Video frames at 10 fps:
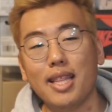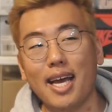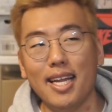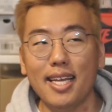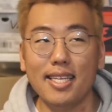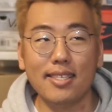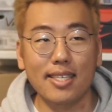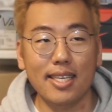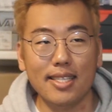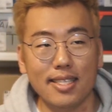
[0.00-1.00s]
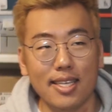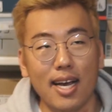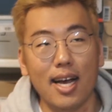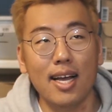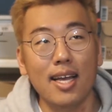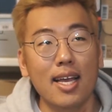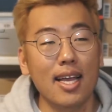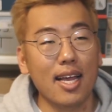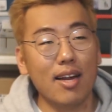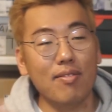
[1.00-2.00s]
that is, it's
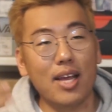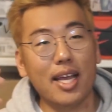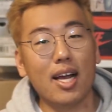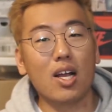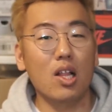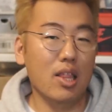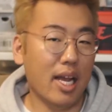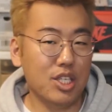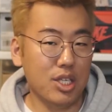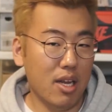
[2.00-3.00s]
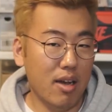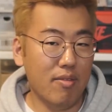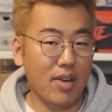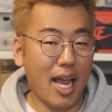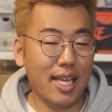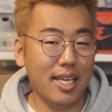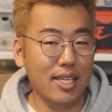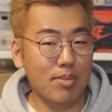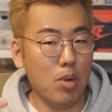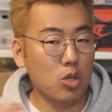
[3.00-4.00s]
kind of like a collection of
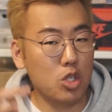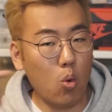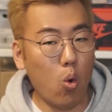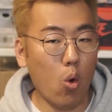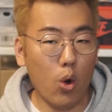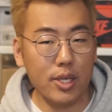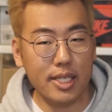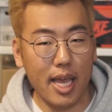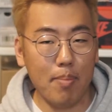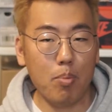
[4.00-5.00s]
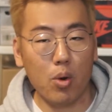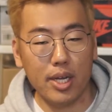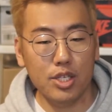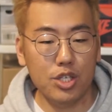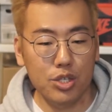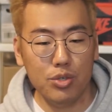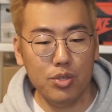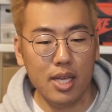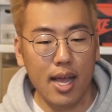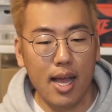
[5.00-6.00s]
Nike's most core skateboarding
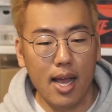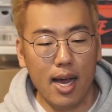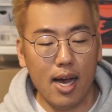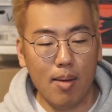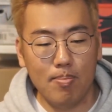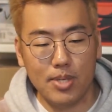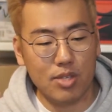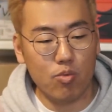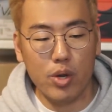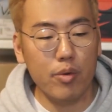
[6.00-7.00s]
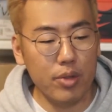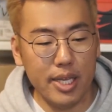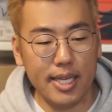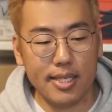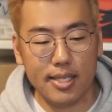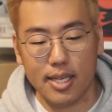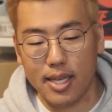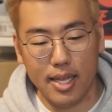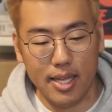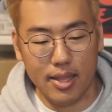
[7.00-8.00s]
shoes, just re-released
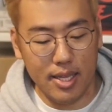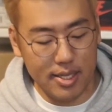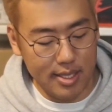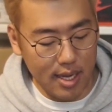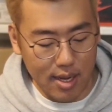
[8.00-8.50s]
in this